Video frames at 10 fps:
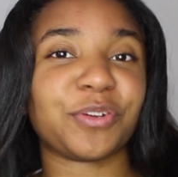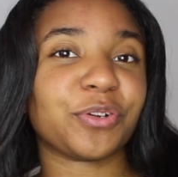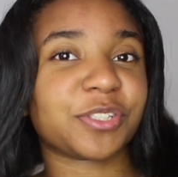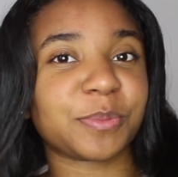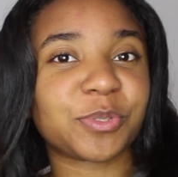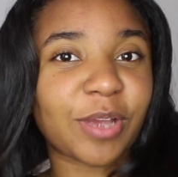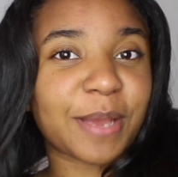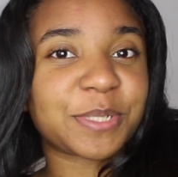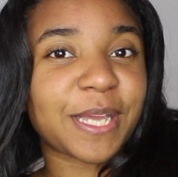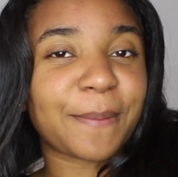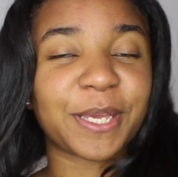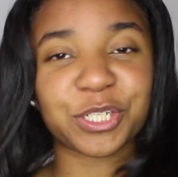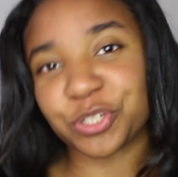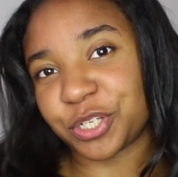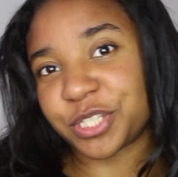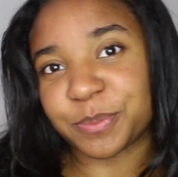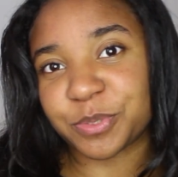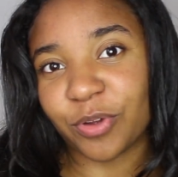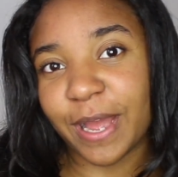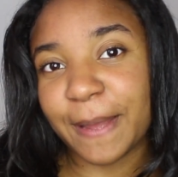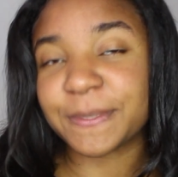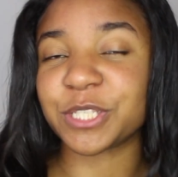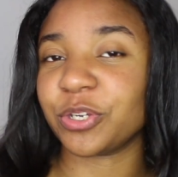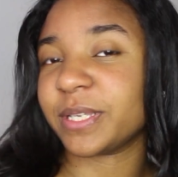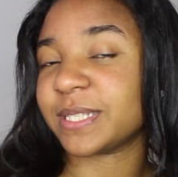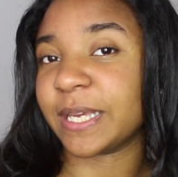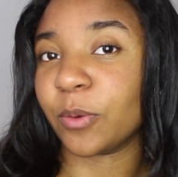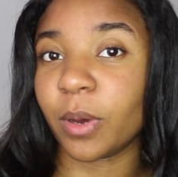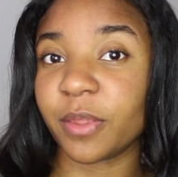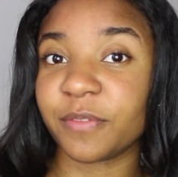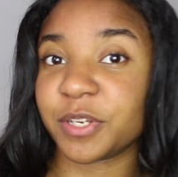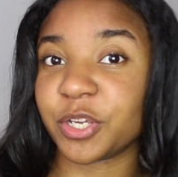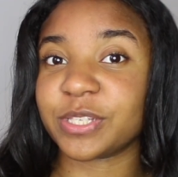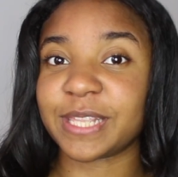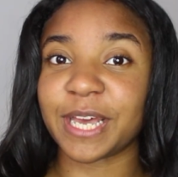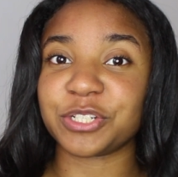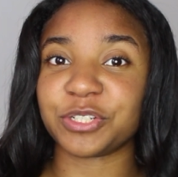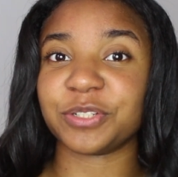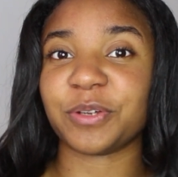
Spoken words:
you're not subscribed yet, make sure you subscribe so you can see all my other videos that I do.